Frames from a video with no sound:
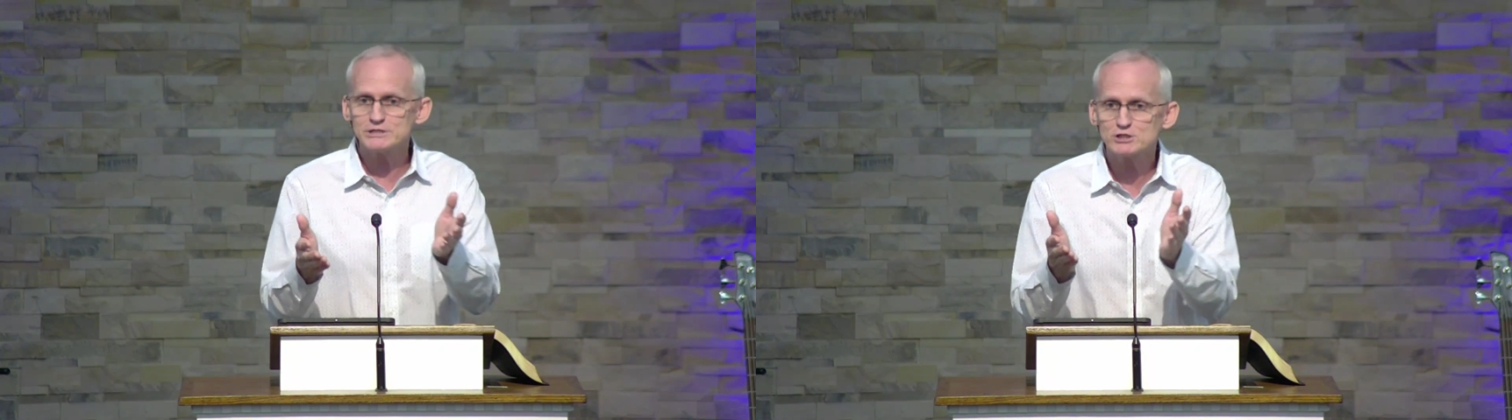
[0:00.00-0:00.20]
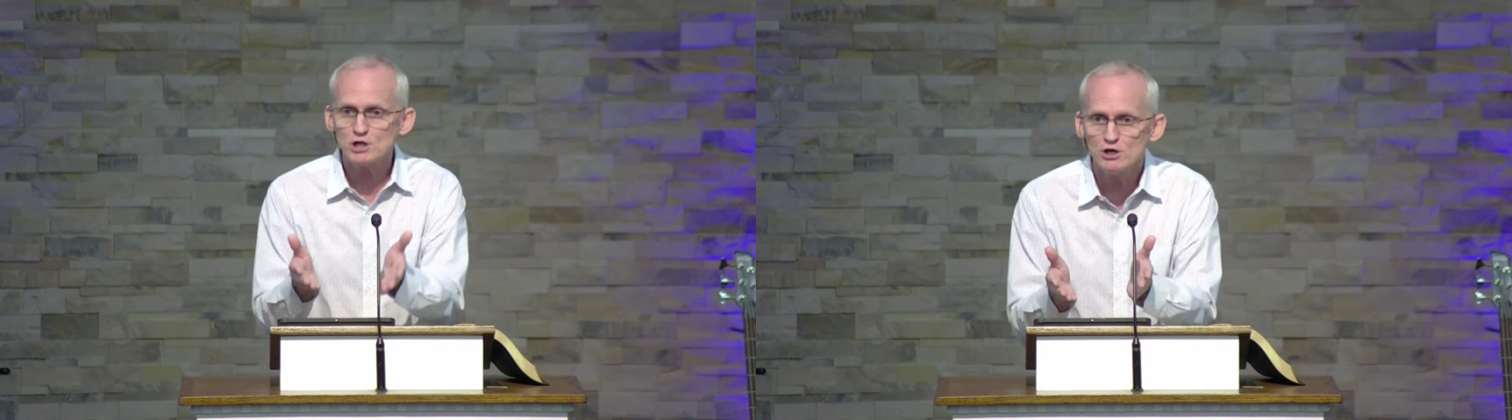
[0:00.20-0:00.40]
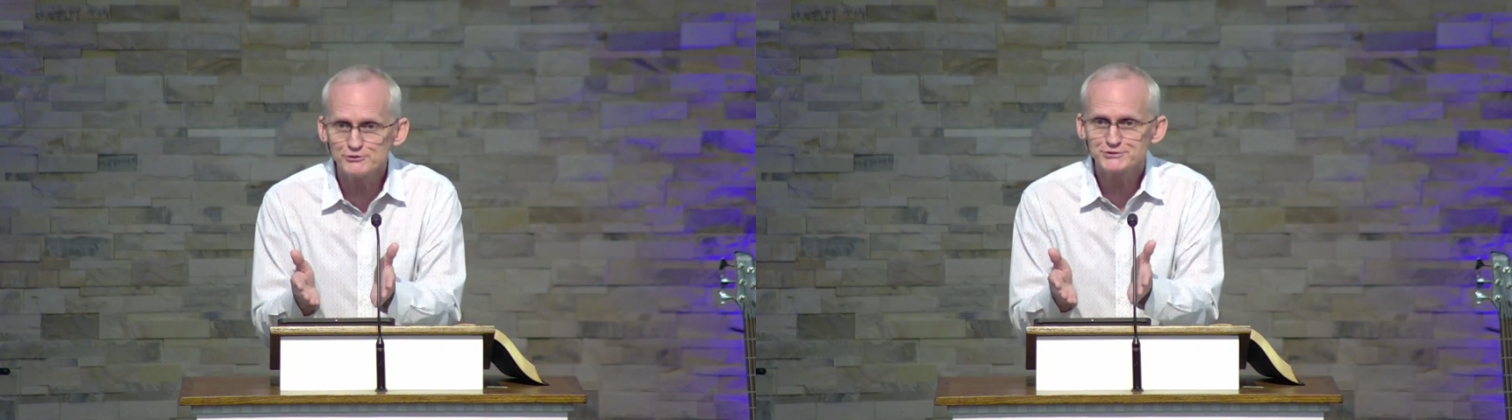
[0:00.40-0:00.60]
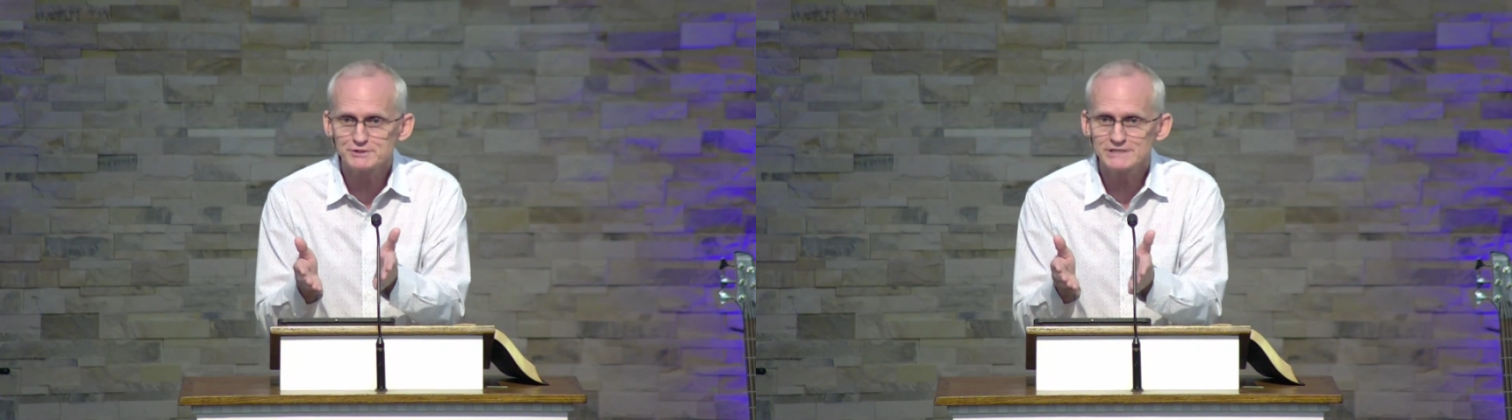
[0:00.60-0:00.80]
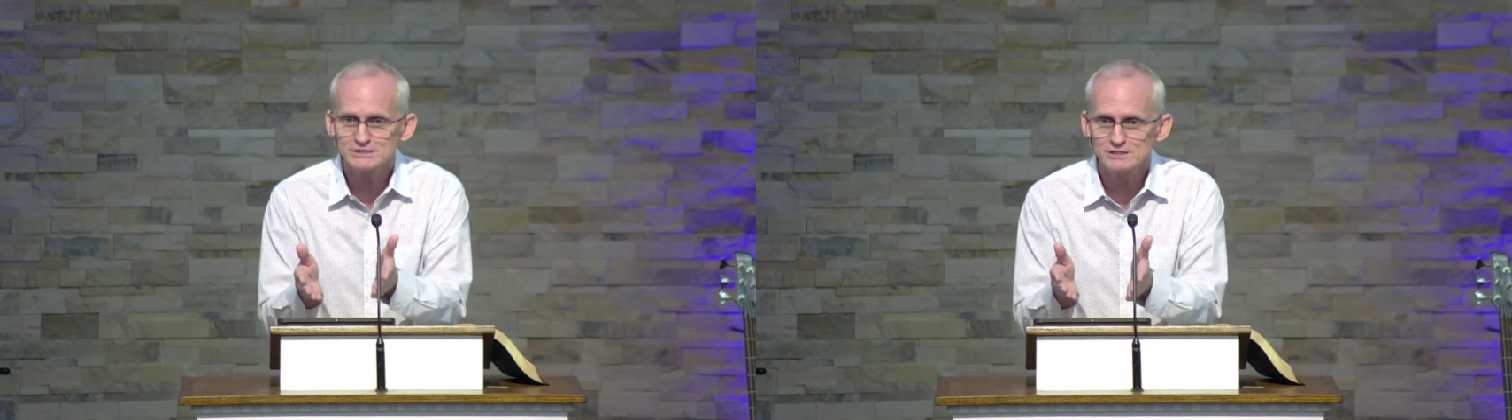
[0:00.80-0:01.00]
what
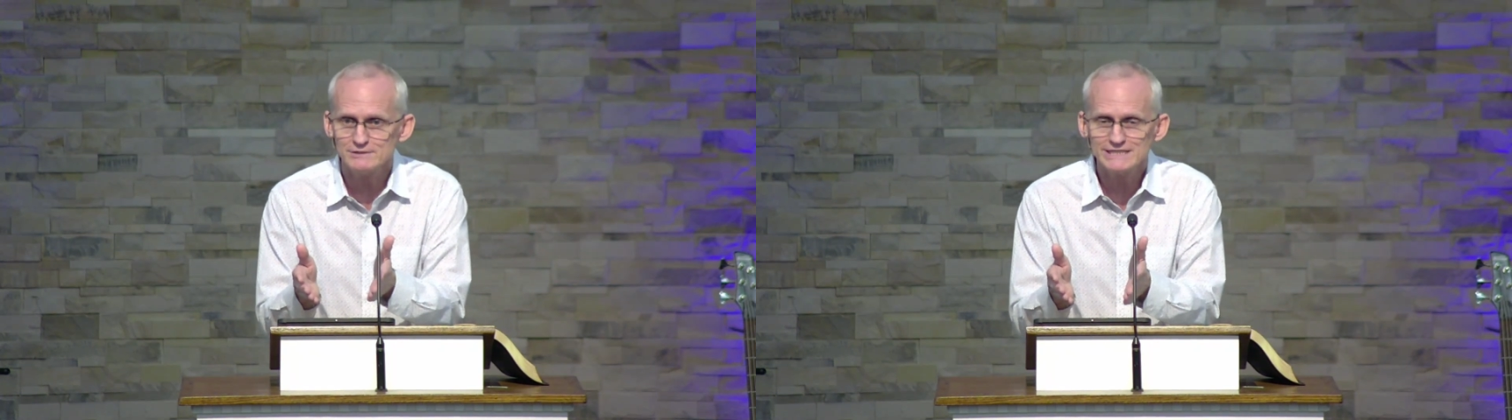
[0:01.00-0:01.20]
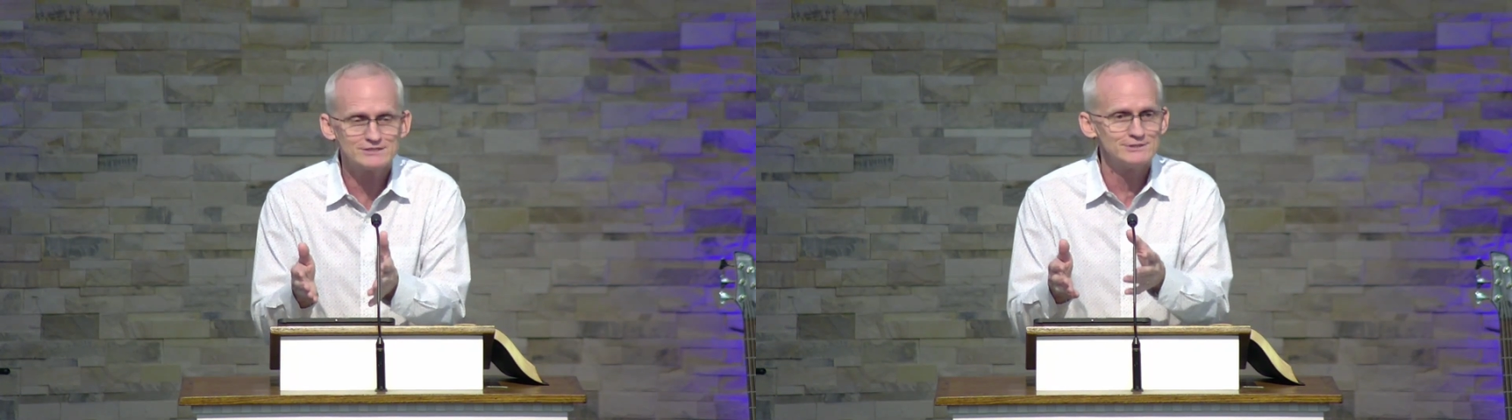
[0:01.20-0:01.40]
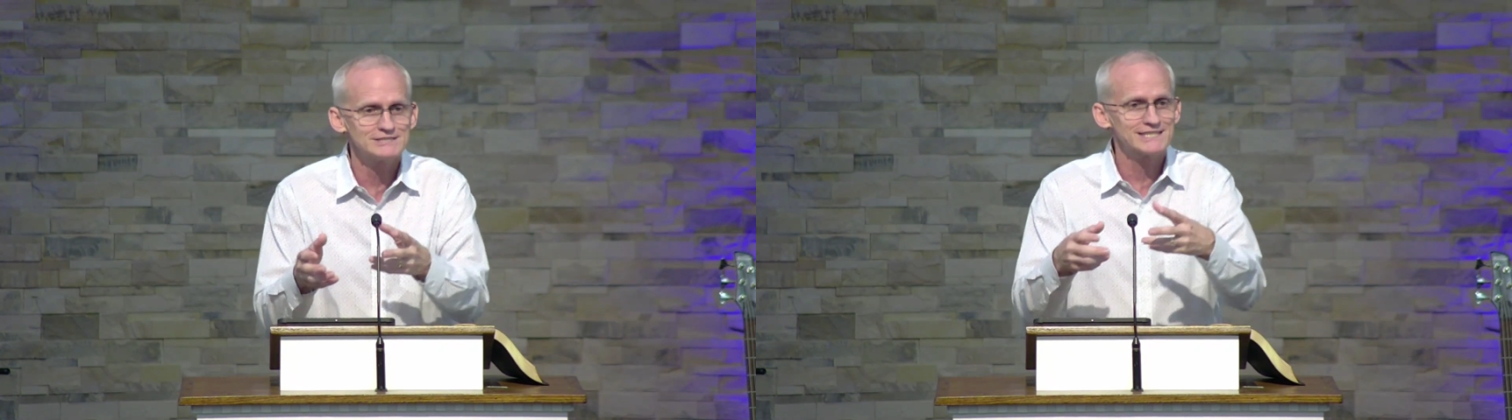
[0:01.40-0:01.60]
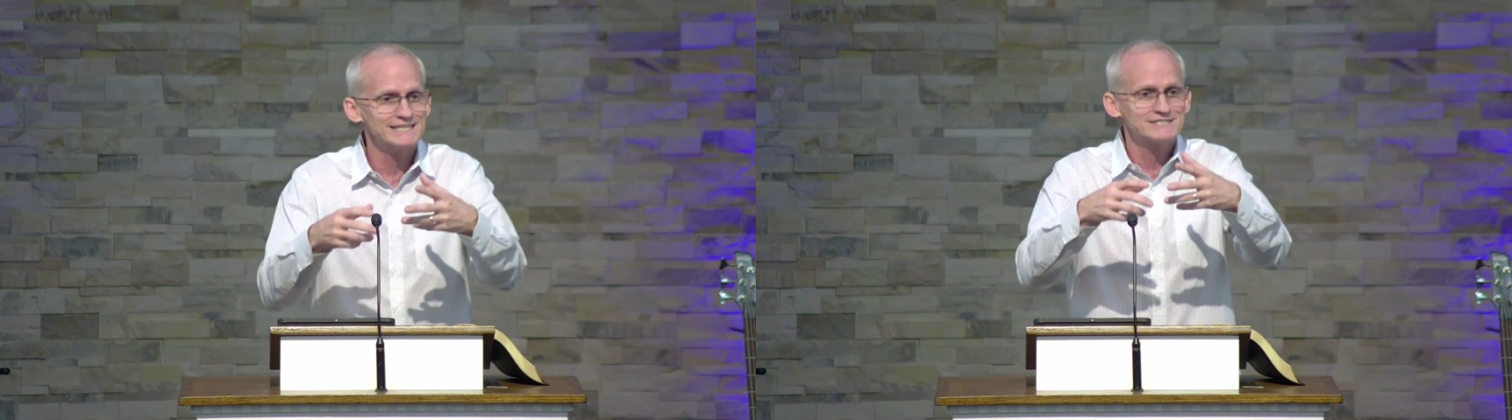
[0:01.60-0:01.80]
culture is doing to us.